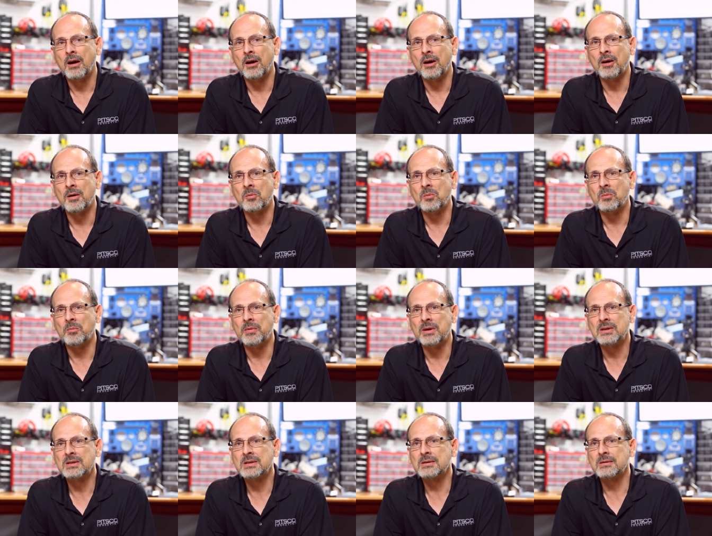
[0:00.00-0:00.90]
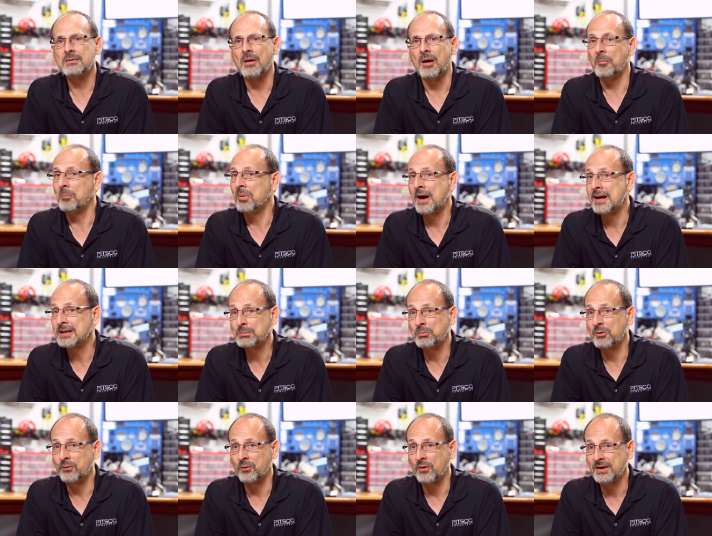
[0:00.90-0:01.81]
um, it's
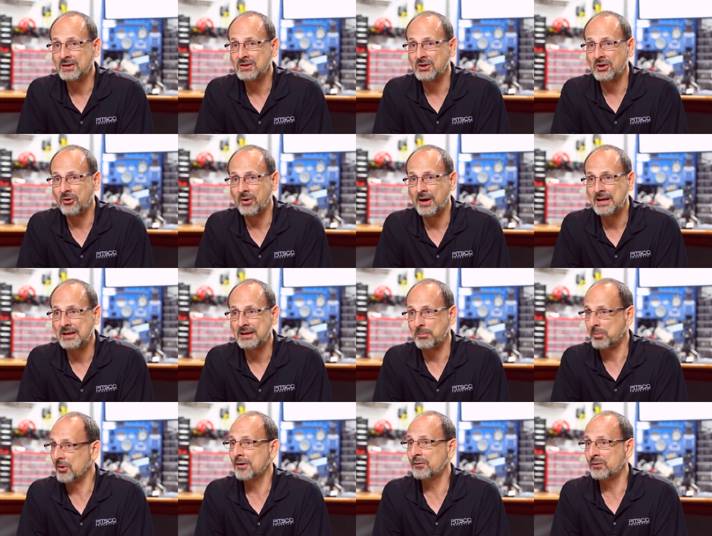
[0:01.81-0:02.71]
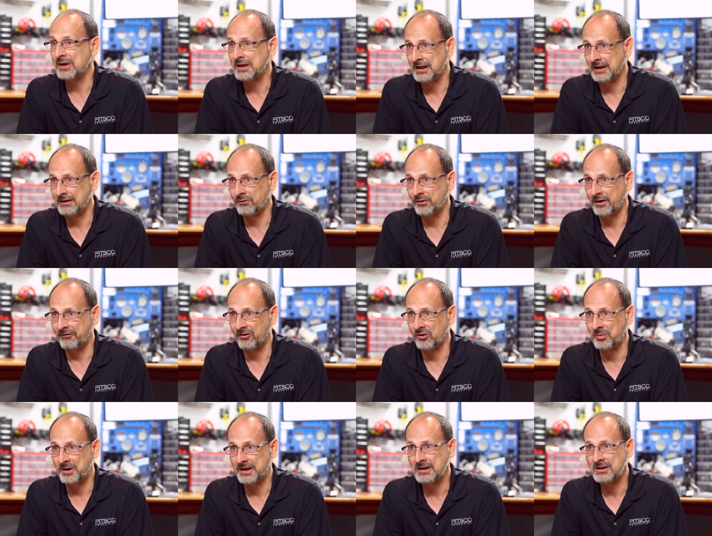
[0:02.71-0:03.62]
impossible for us to create the perfect kit for
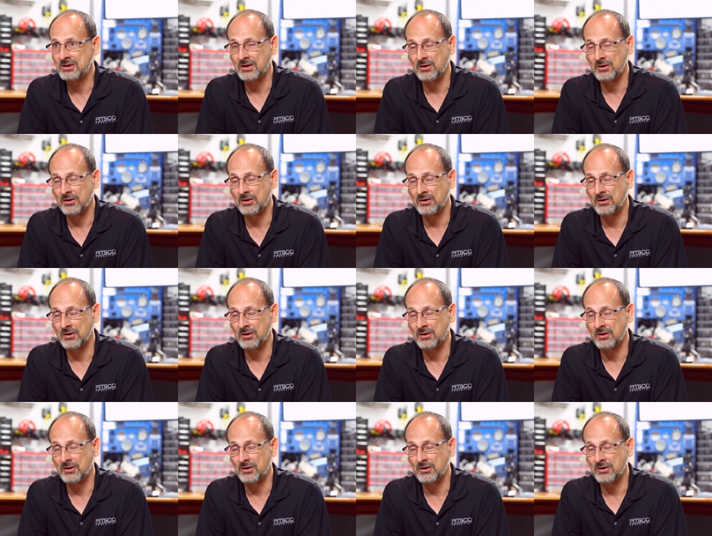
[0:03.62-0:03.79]
everybody.